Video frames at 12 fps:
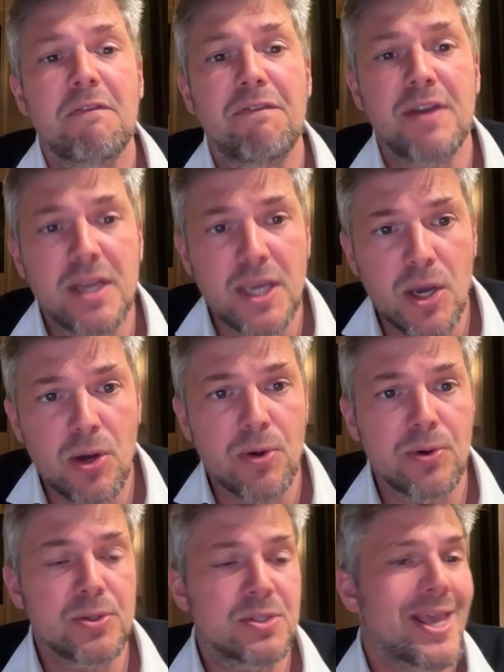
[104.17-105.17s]

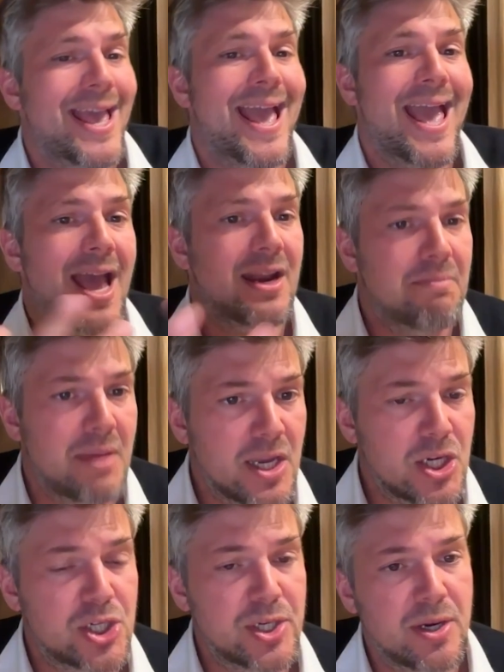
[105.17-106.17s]
videos,
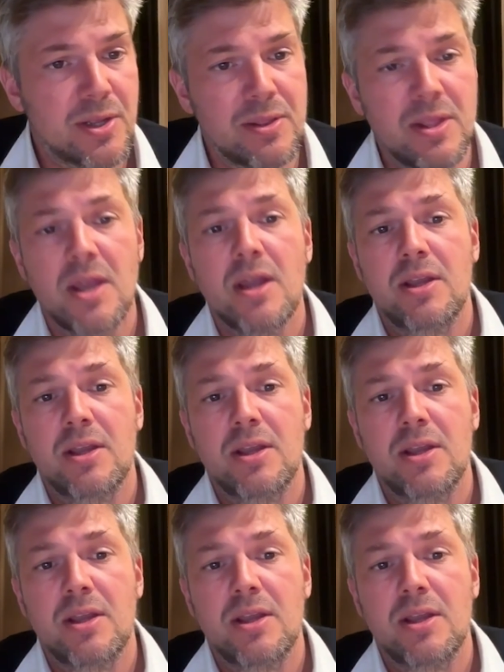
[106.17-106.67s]
animation,